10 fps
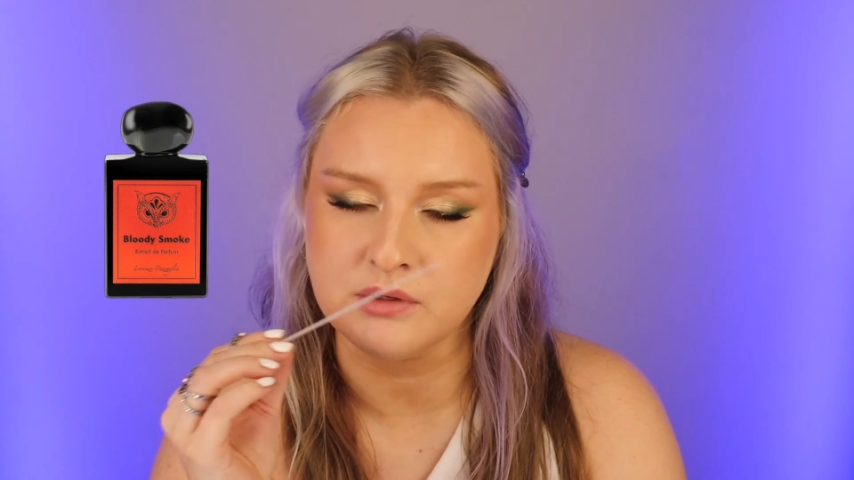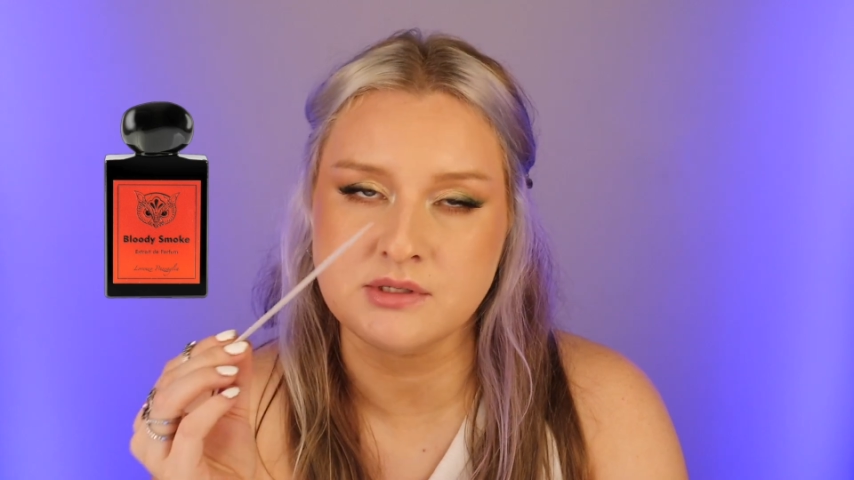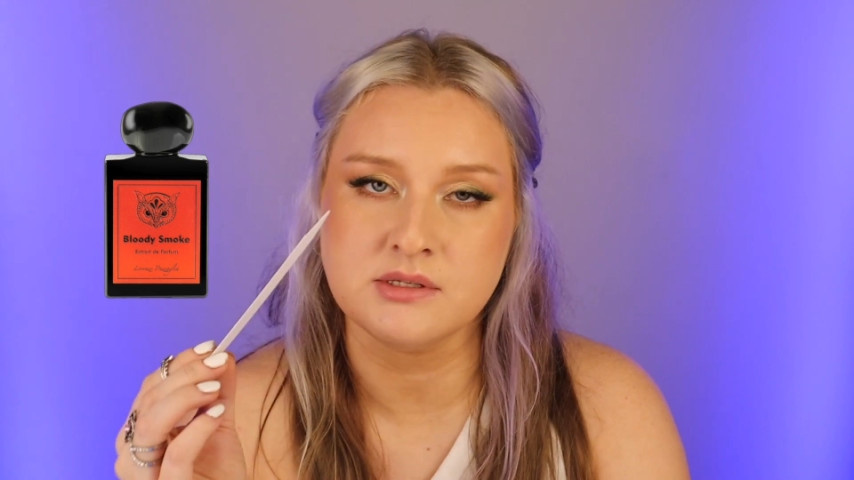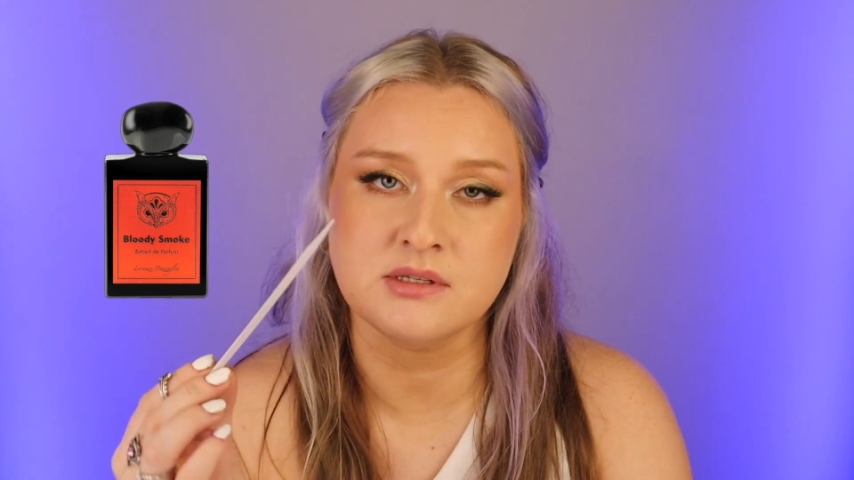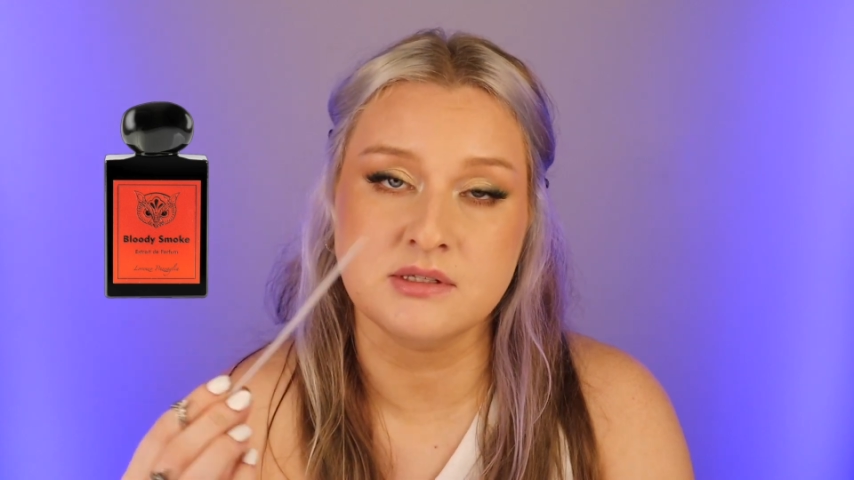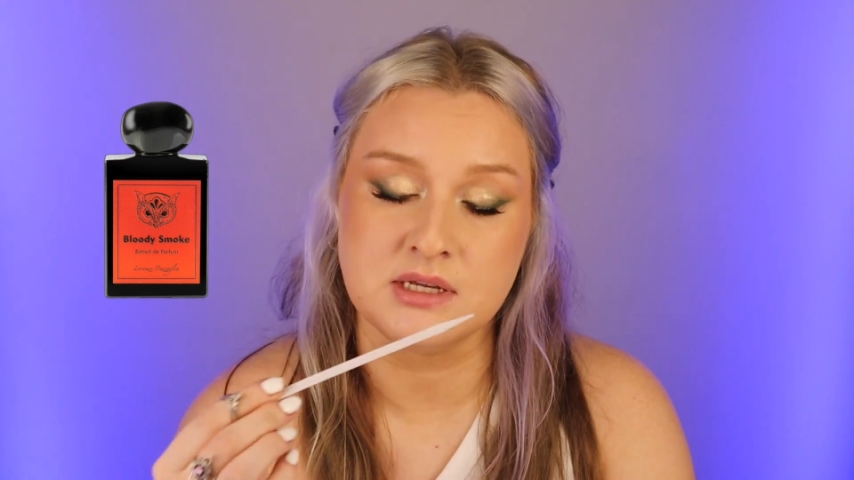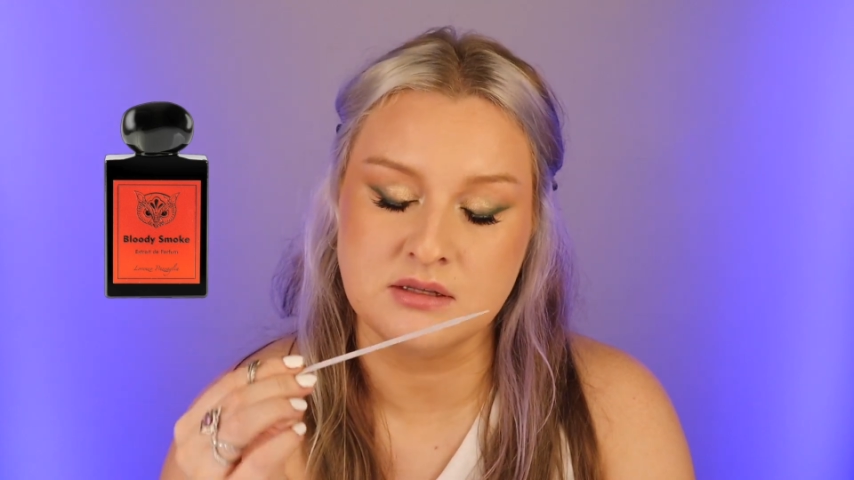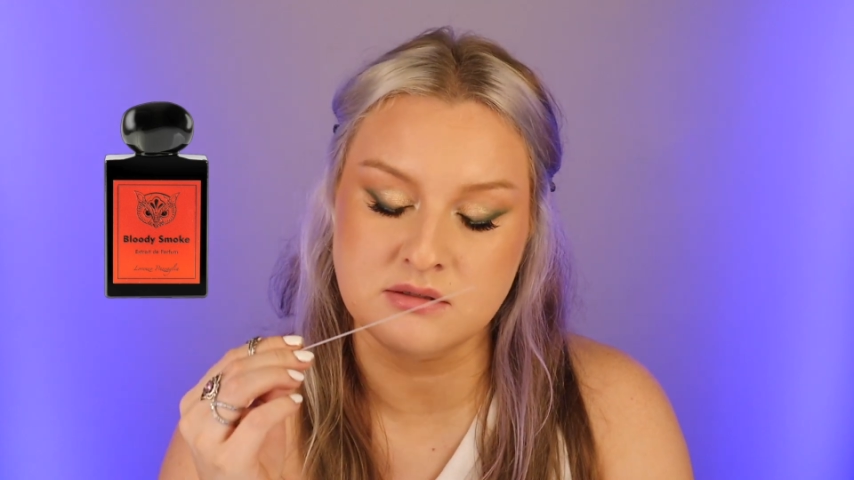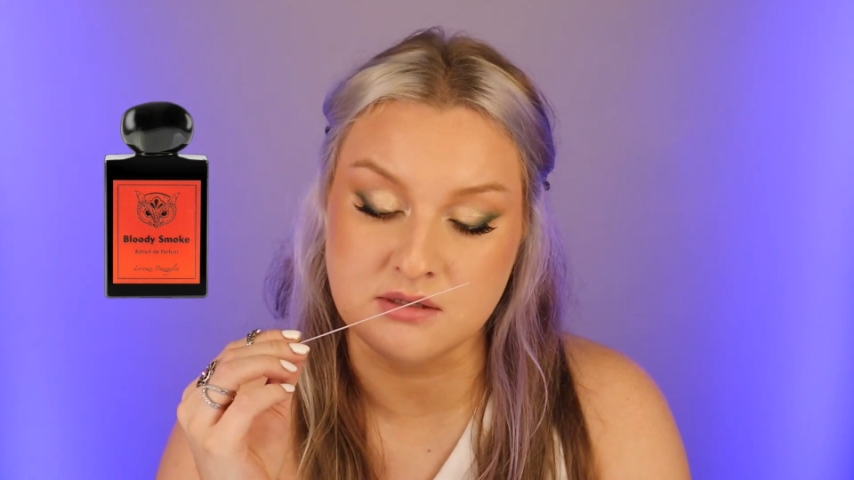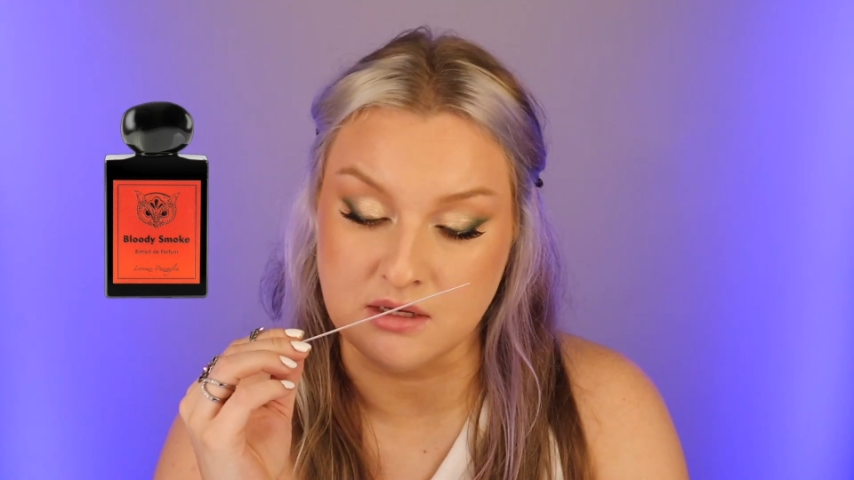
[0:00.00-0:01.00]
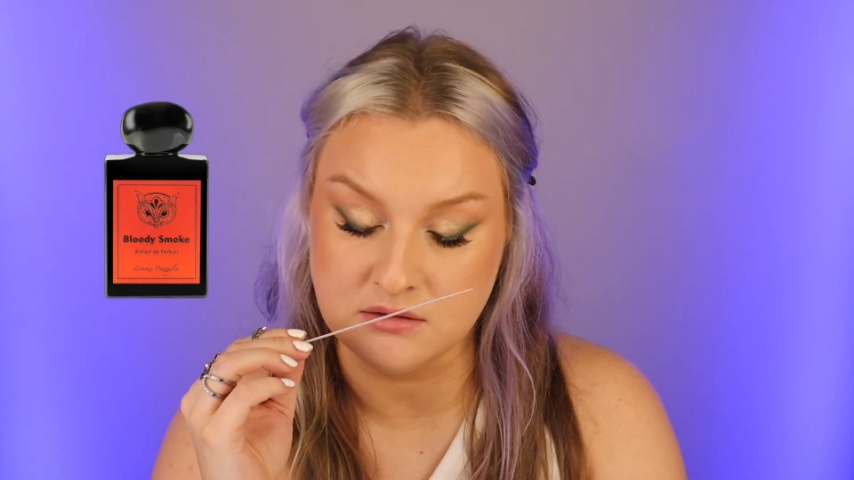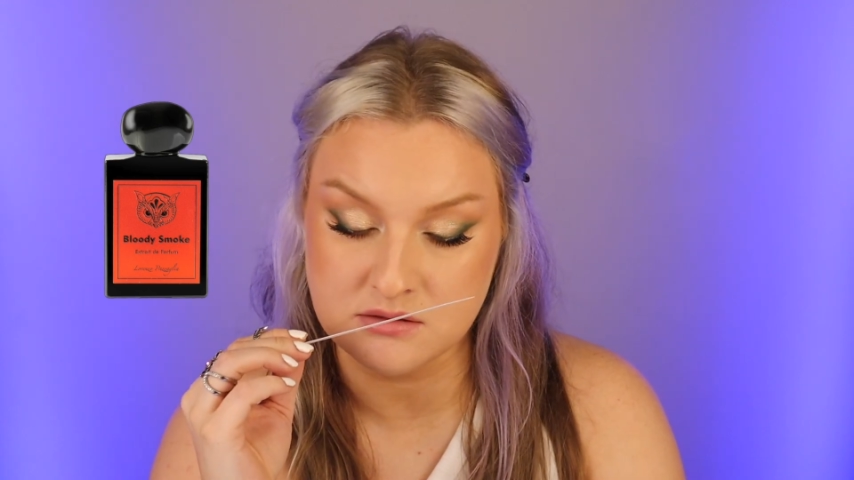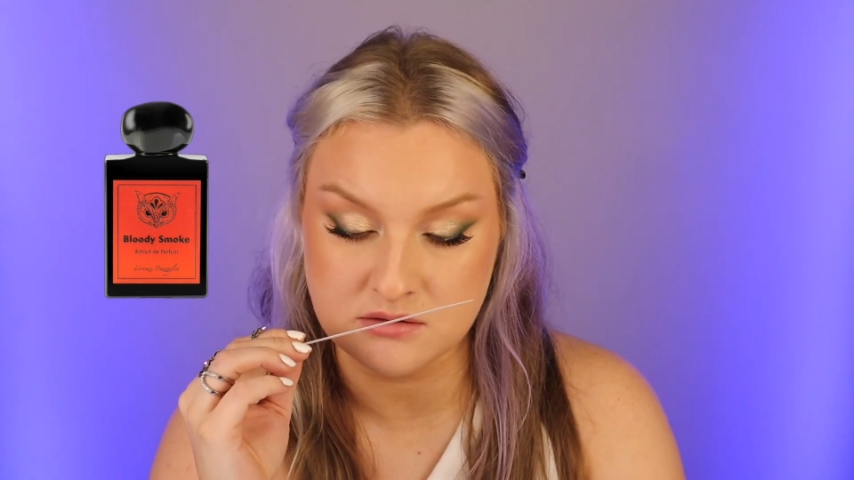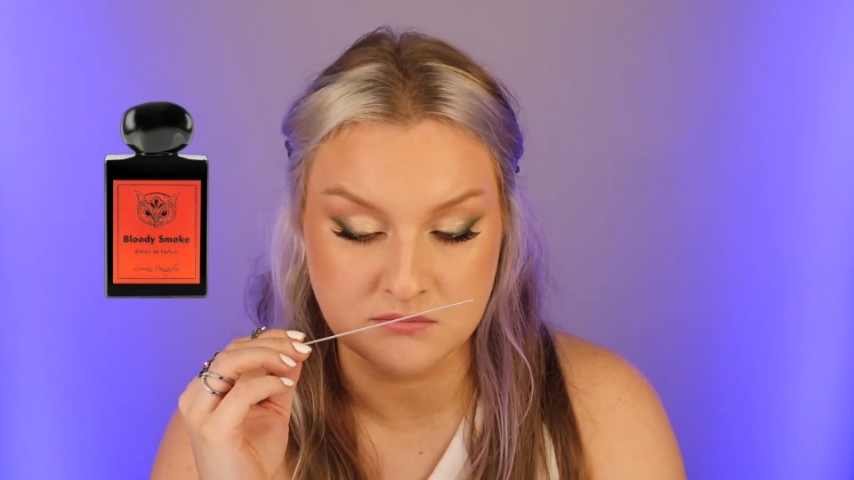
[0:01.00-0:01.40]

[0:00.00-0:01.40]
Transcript: It says it's incense.